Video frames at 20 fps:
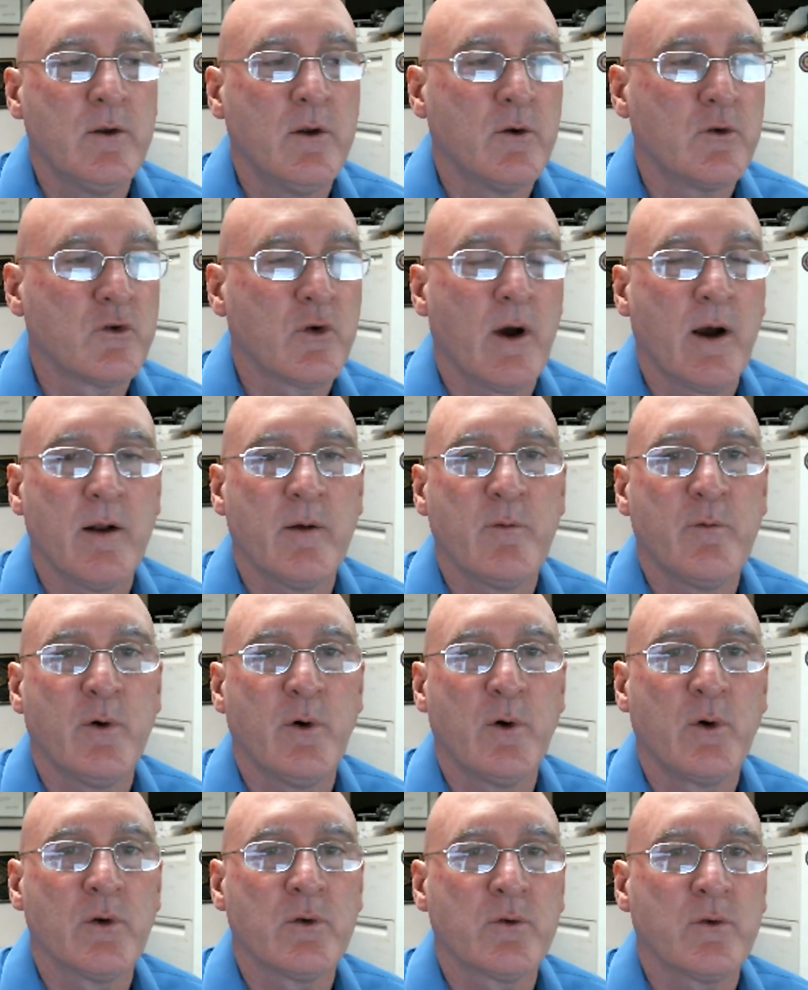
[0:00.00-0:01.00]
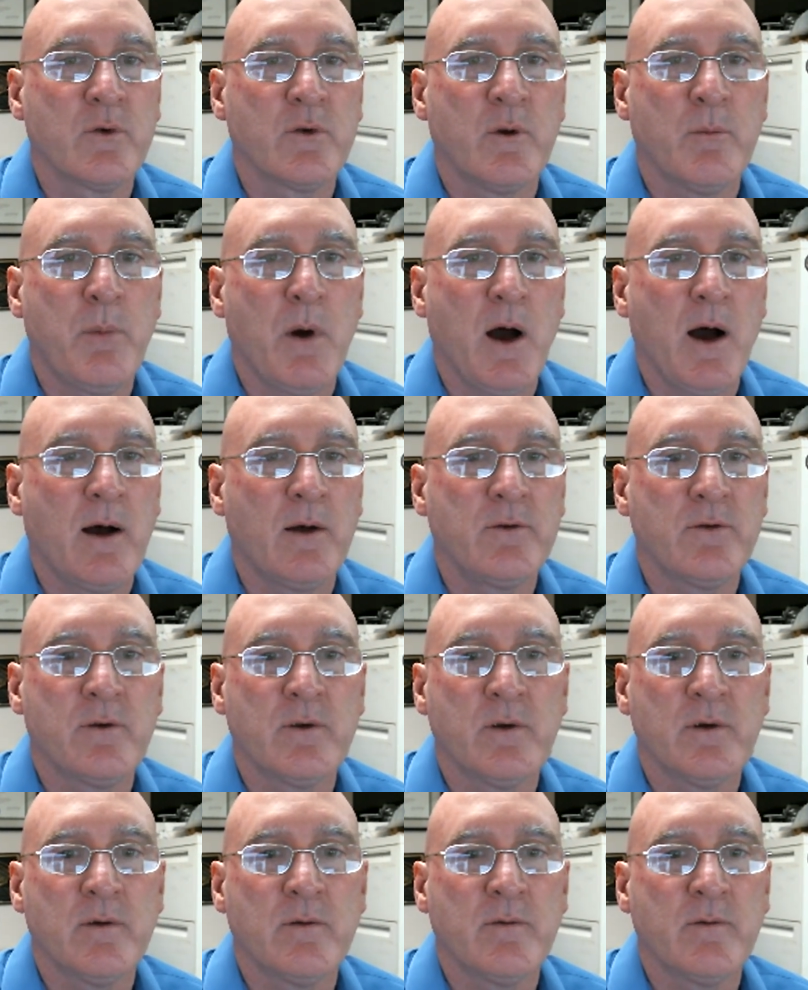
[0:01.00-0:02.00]
you know, try to focus on the
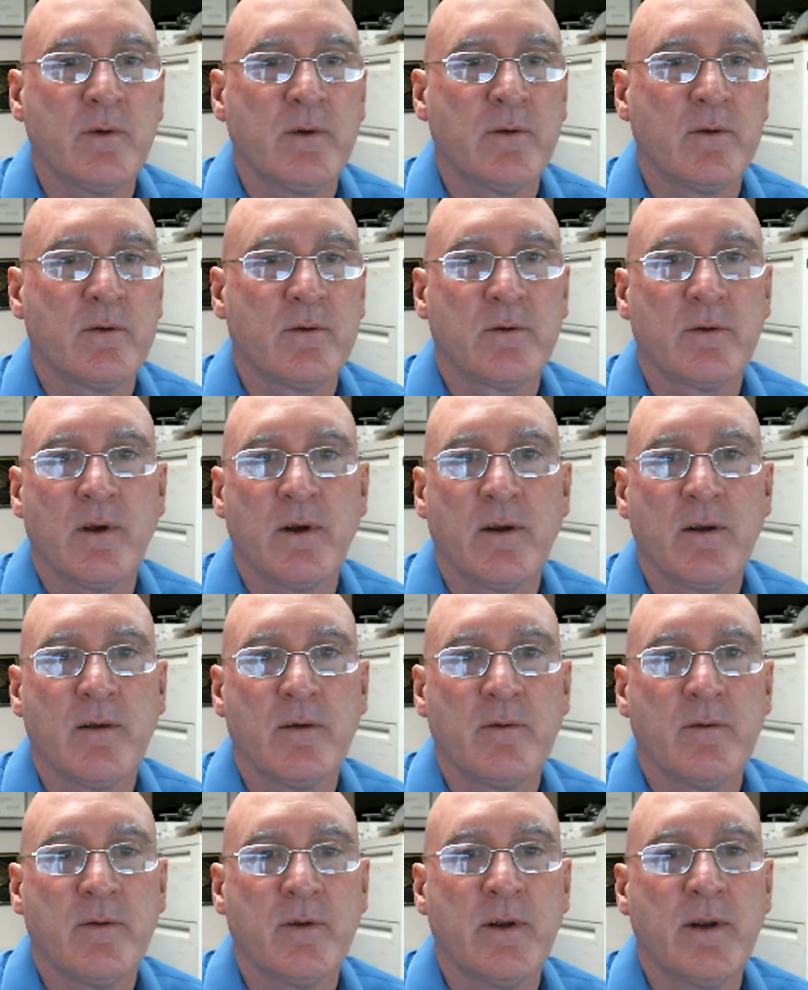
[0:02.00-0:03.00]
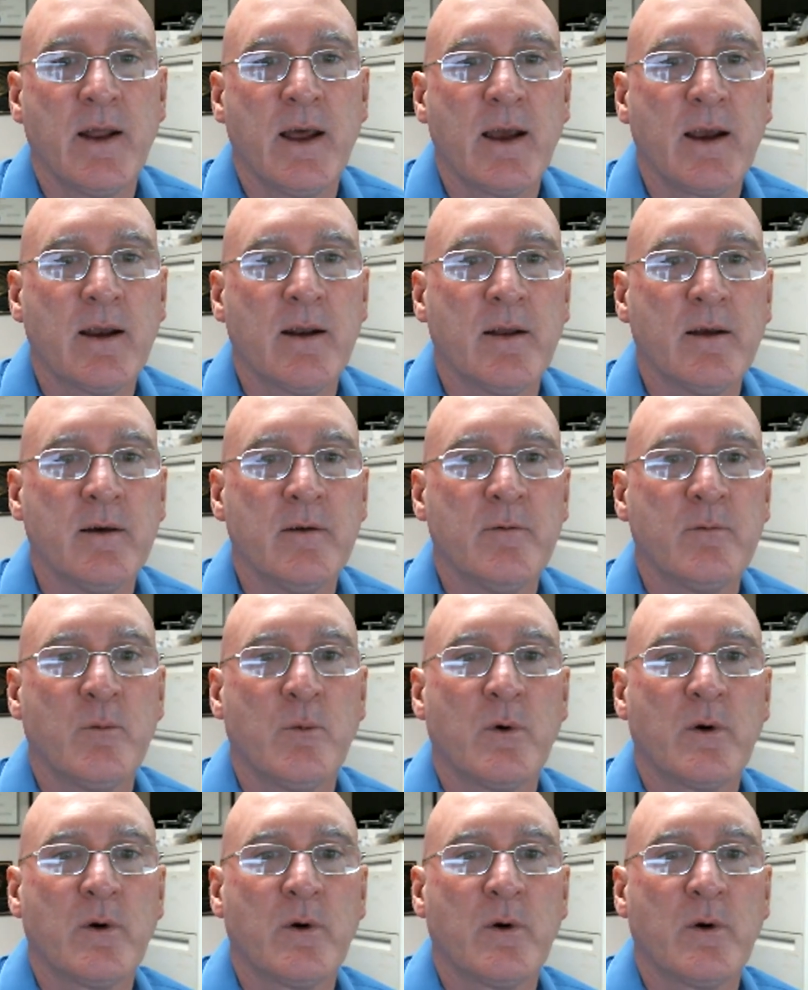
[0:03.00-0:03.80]
positive instead of the negative.